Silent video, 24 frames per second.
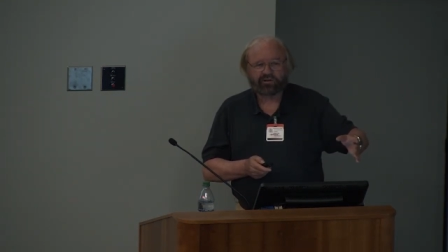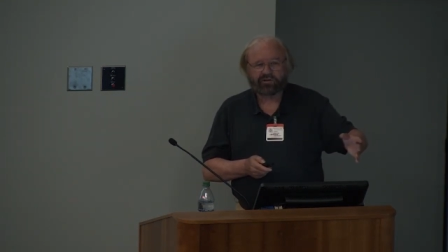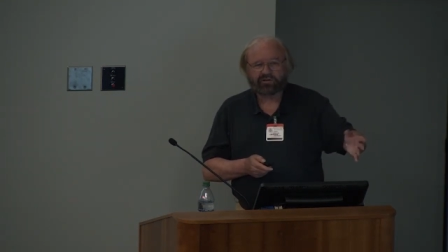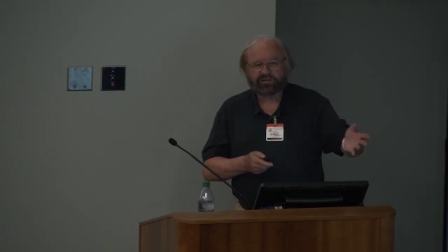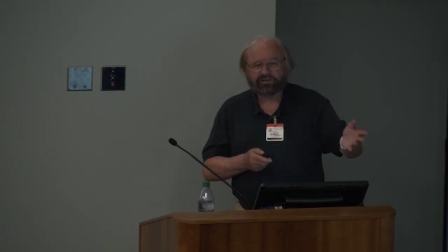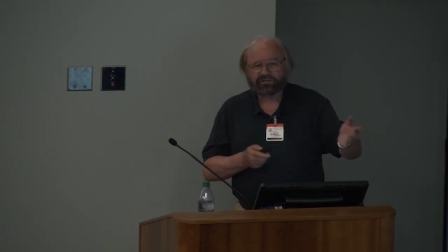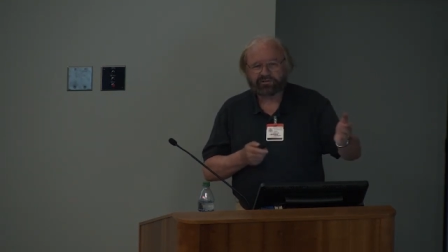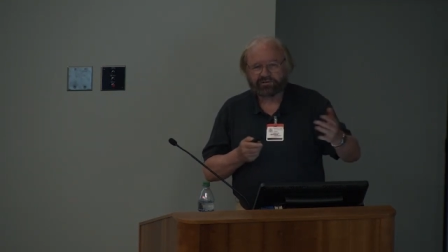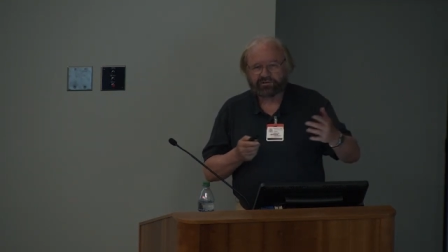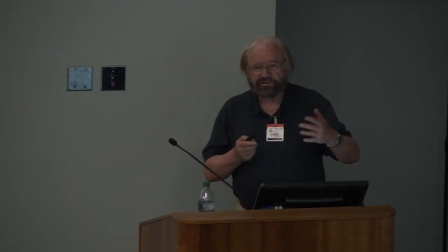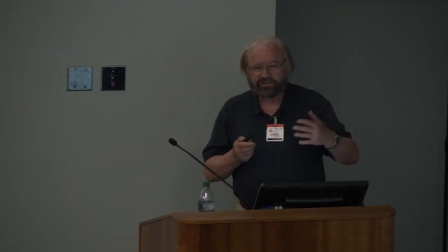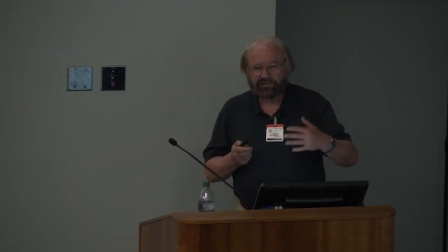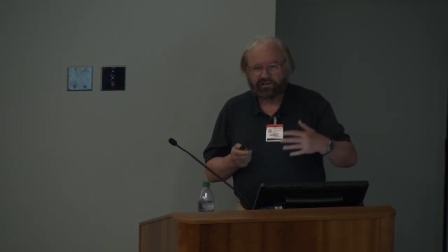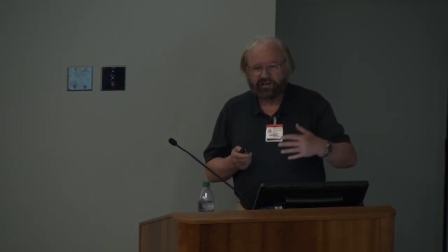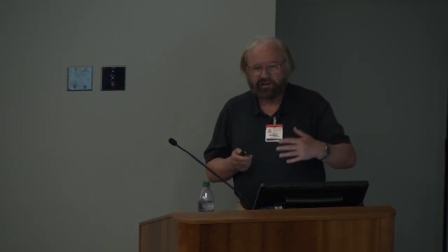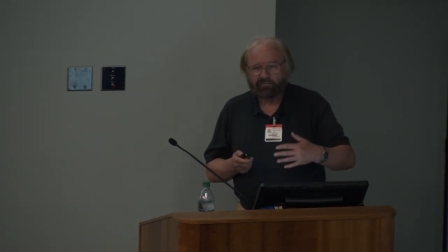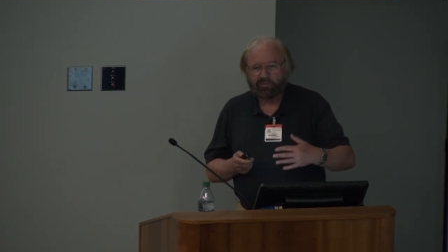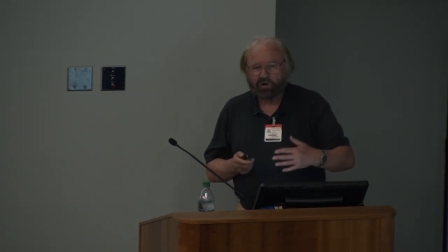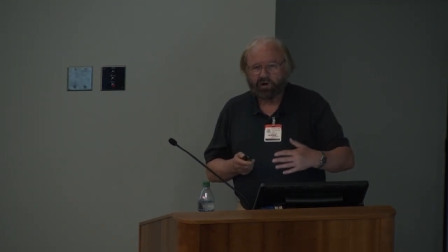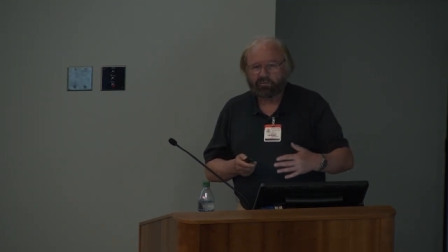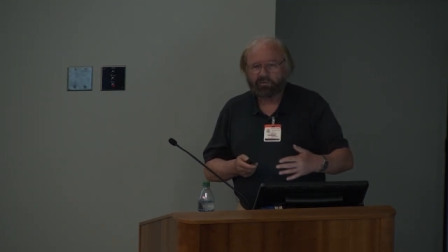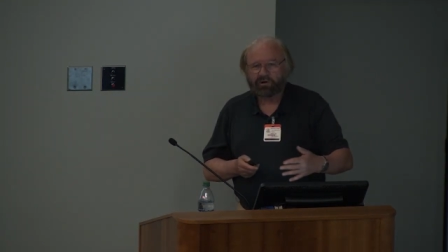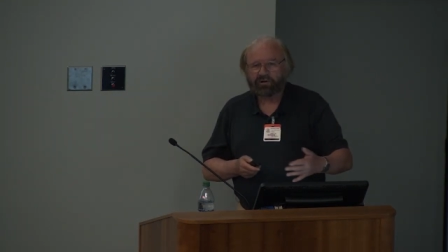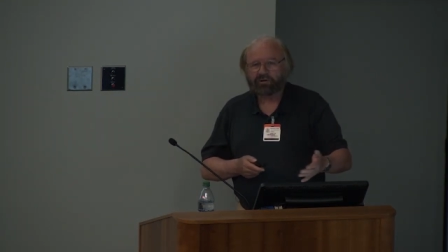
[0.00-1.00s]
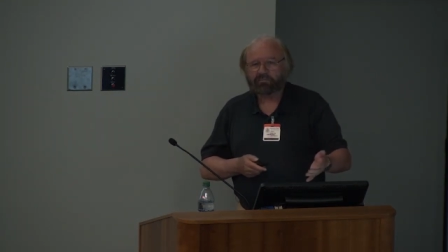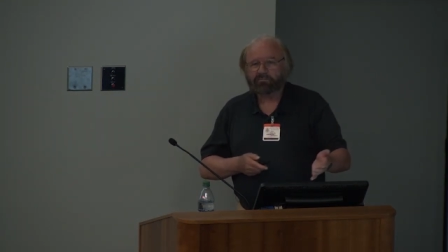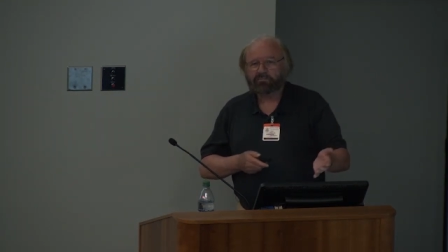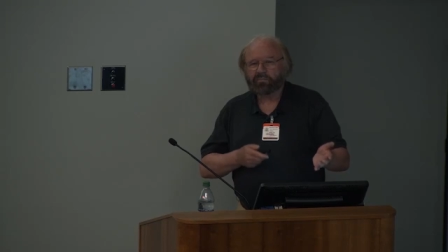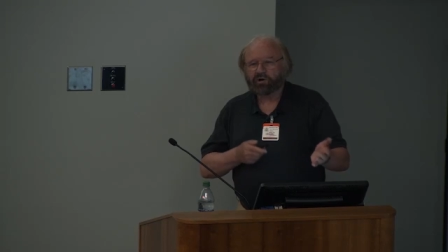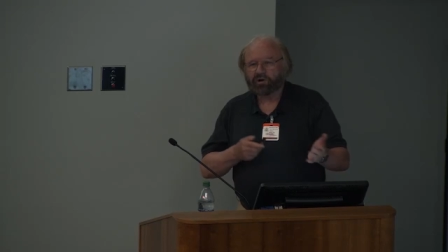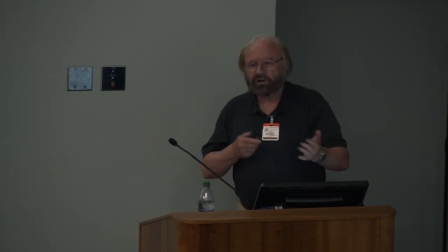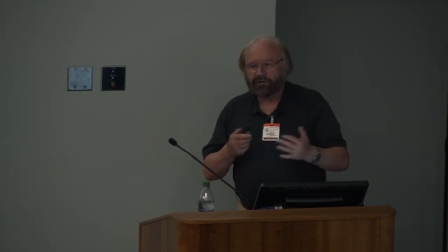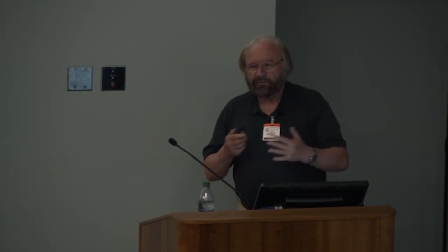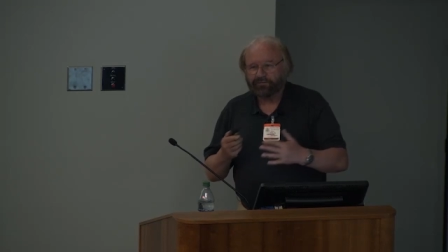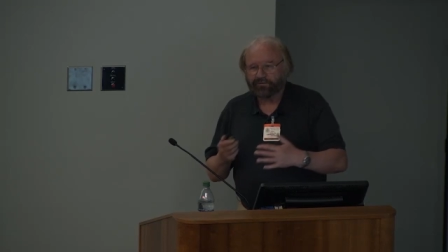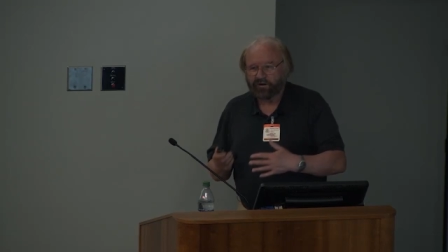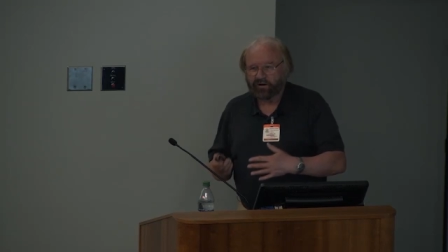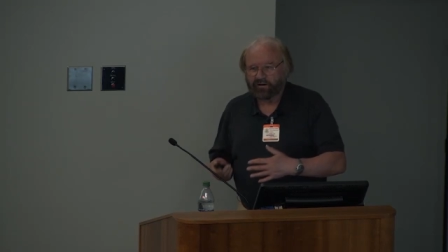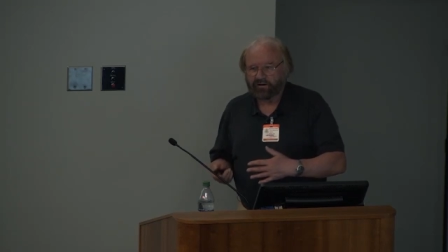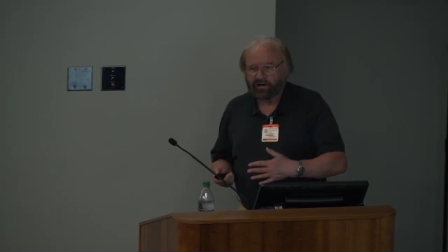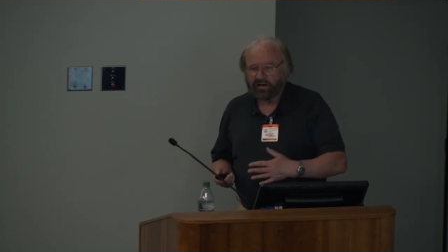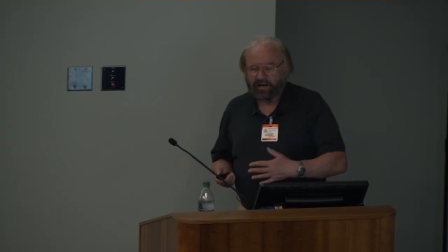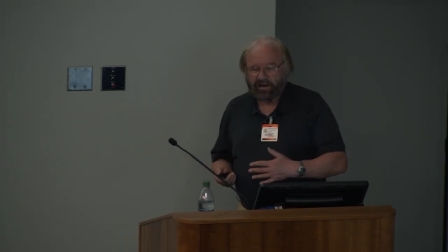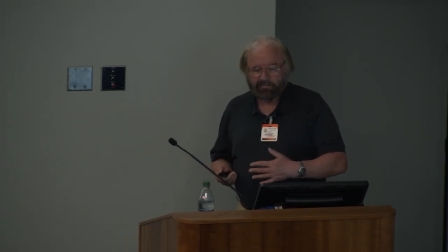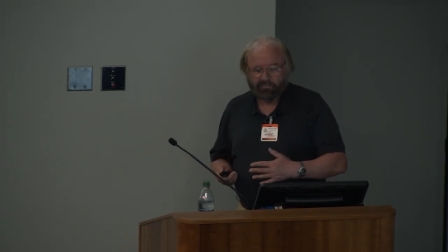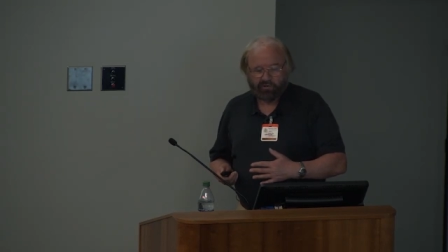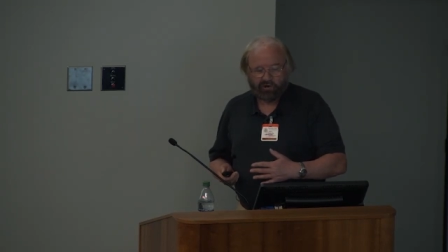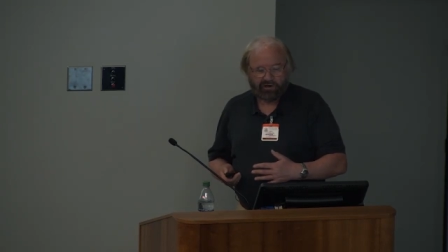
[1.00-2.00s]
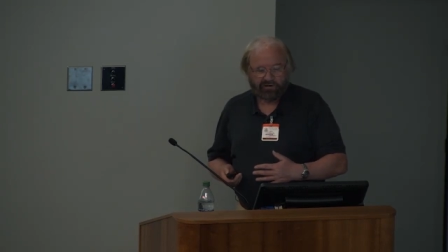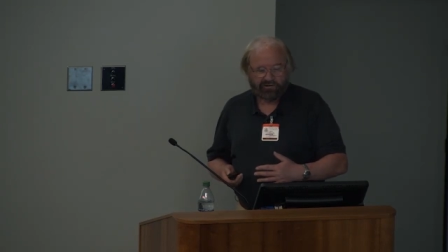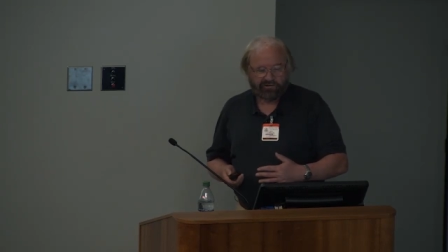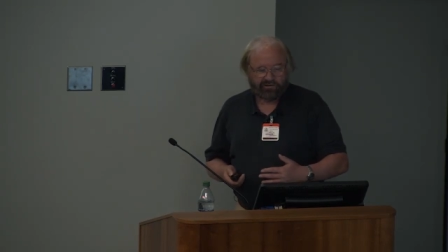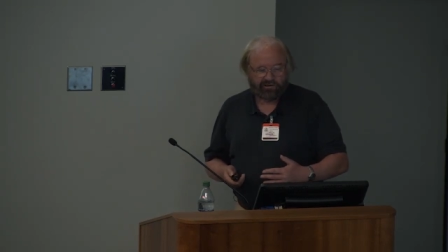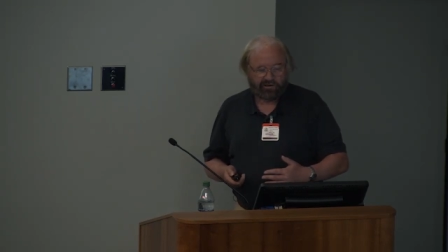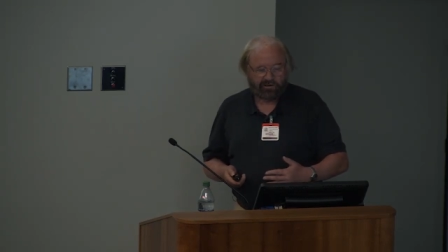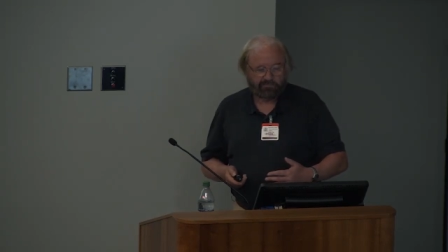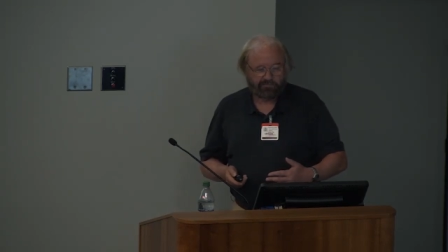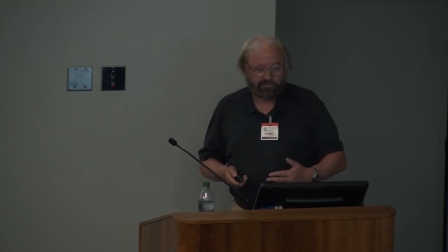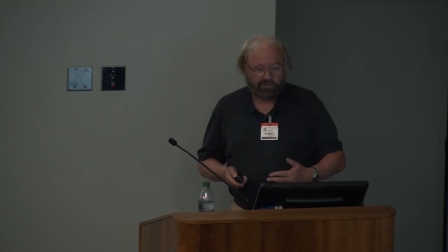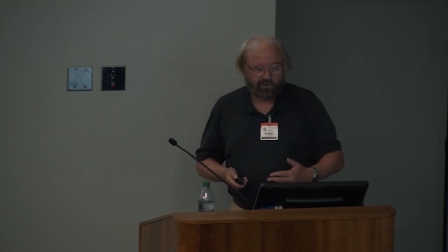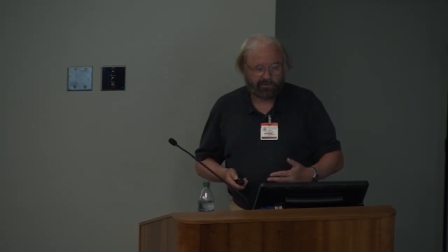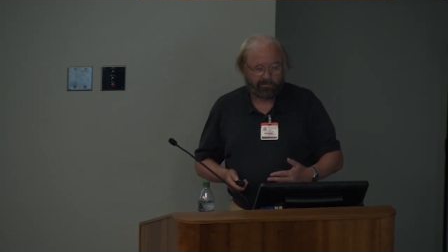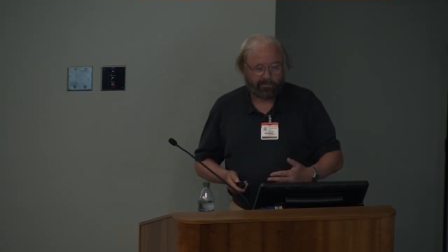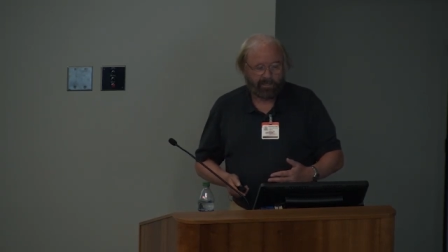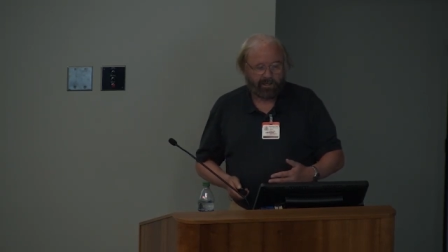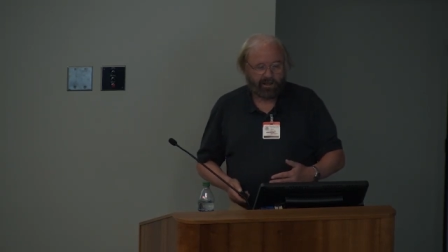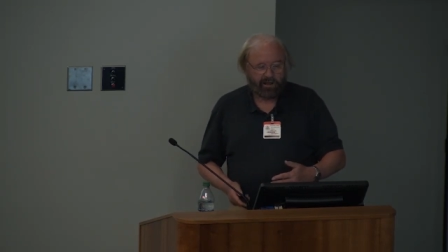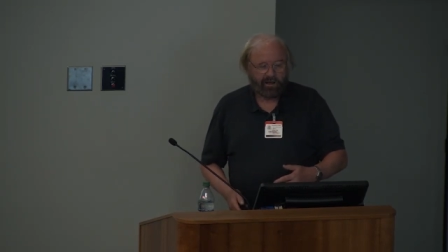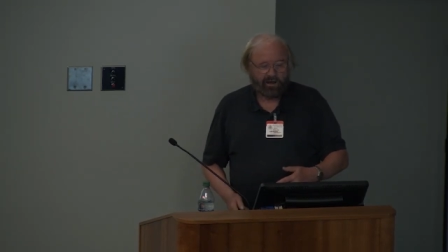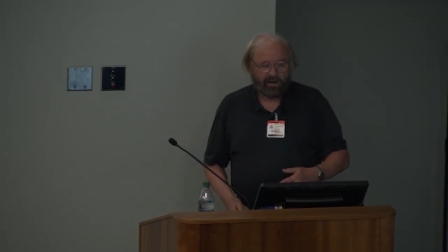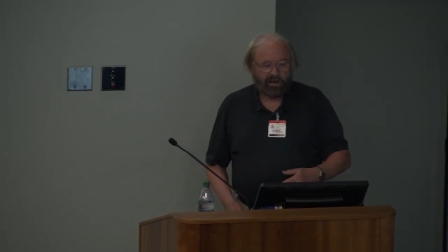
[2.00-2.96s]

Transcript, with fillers: or as you'll see in a moment, modified elaborated input.